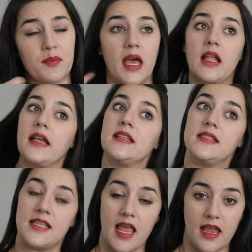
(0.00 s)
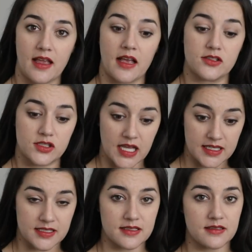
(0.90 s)
but I did say
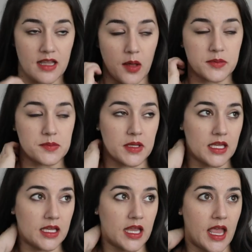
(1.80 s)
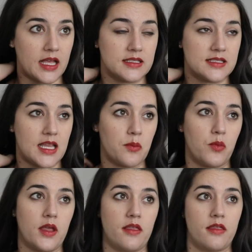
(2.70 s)
exercise helped me, and same
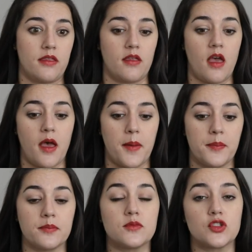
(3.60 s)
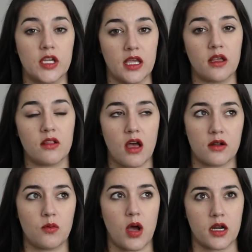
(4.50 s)
with drinking a lot
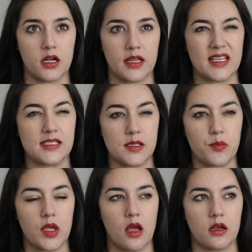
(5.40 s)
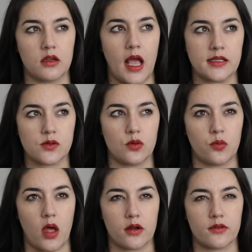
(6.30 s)
of water, like sipping on ice
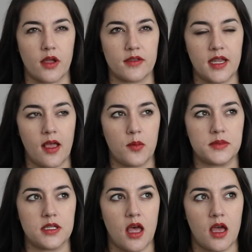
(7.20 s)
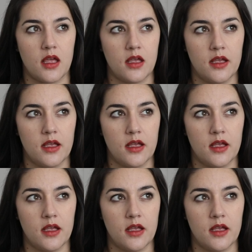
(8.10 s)
cold water throughout the day helped a lot.